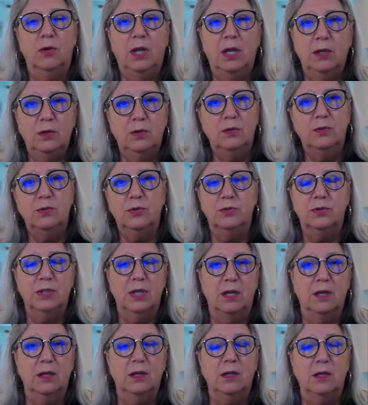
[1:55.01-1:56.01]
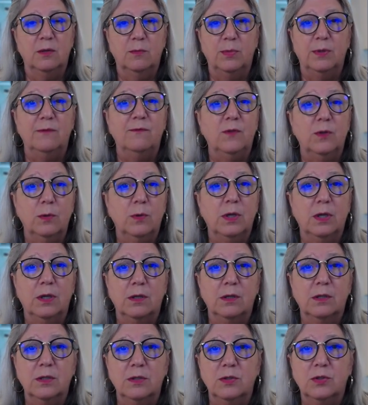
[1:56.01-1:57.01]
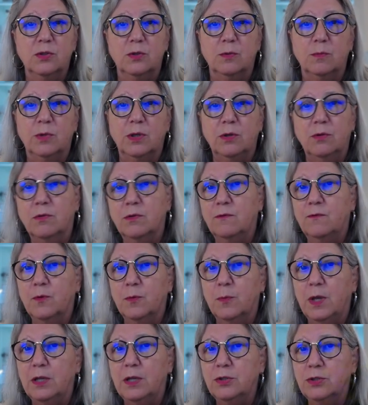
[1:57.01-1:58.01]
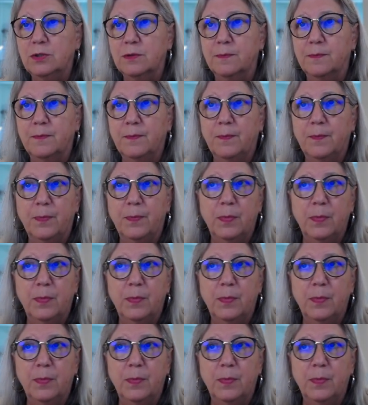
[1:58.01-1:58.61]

your end users that are going to be viewing and consuming your information.